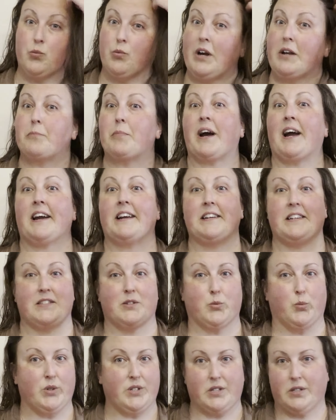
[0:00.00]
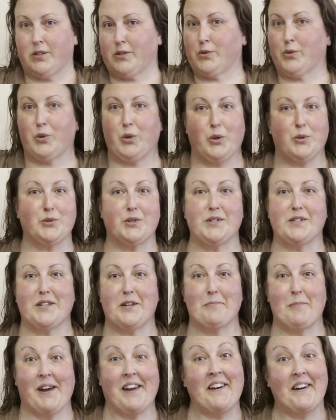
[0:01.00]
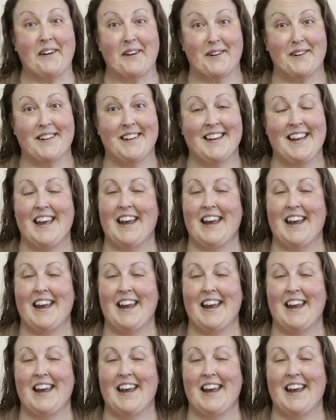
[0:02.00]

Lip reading: Red pine is what's closest in my yard.